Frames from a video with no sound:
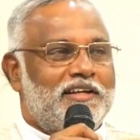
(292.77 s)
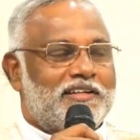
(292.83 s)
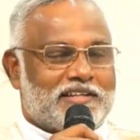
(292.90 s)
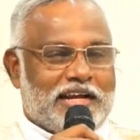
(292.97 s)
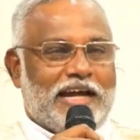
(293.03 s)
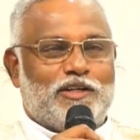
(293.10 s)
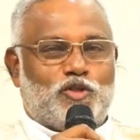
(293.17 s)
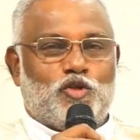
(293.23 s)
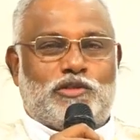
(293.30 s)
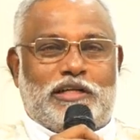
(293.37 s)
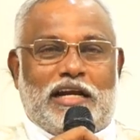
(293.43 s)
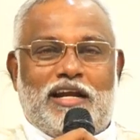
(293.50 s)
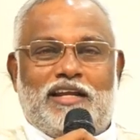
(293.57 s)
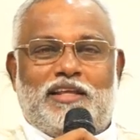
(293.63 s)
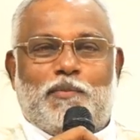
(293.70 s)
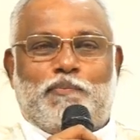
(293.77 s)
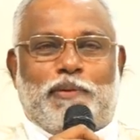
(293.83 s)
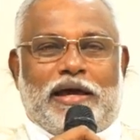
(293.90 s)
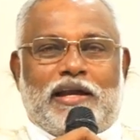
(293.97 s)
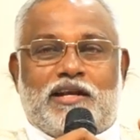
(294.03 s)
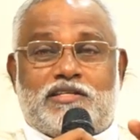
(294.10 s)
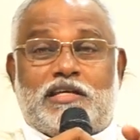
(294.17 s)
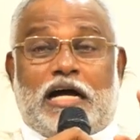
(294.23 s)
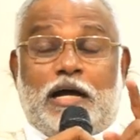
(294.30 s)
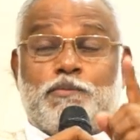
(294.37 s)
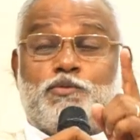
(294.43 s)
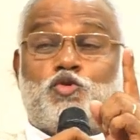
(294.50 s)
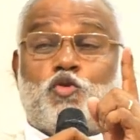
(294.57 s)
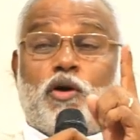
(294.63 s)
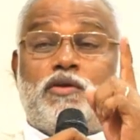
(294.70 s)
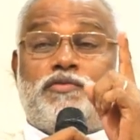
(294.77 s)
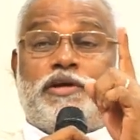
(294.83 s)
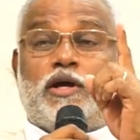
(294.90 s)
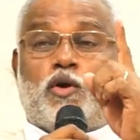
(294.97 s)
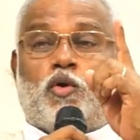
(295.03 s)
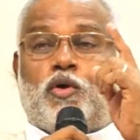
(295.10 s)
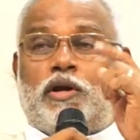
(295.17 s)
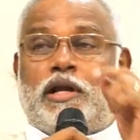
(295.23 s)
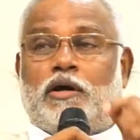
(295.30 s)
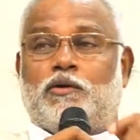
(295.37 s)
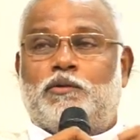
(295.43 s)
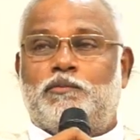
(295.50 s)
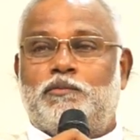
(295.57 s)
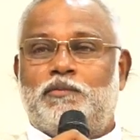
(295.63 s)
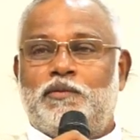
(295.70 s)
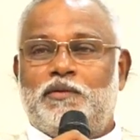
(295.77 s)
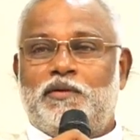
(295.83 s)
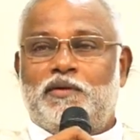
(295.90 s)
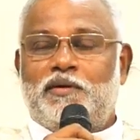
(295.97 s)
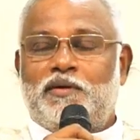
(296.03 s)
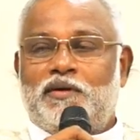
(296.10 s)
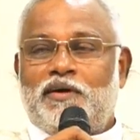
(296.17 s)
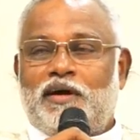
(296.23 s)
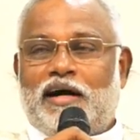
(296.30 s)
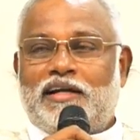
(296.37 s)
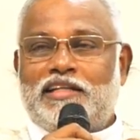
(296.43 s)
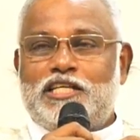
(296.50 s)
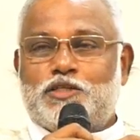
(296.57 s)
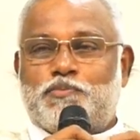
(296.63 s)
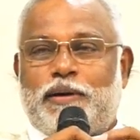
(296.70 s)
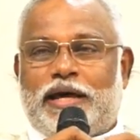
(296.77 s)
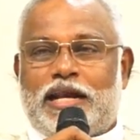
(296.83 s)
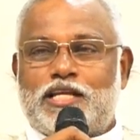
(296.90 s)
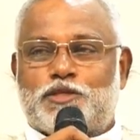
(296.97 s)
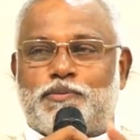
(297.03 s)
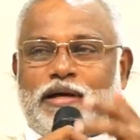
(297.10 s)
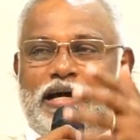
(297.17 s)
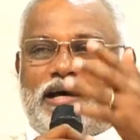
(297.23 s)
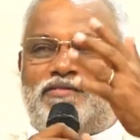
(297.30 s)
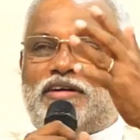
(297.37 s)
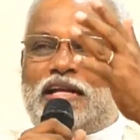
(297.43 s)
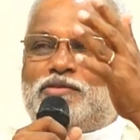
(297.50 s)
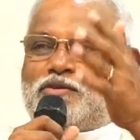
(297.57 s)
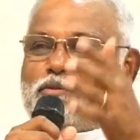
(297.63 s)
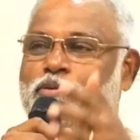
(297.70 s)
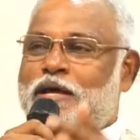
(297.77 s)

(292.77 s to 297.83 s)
trying to tell the parents, "I'm 12-year-old now. And these parents may have lived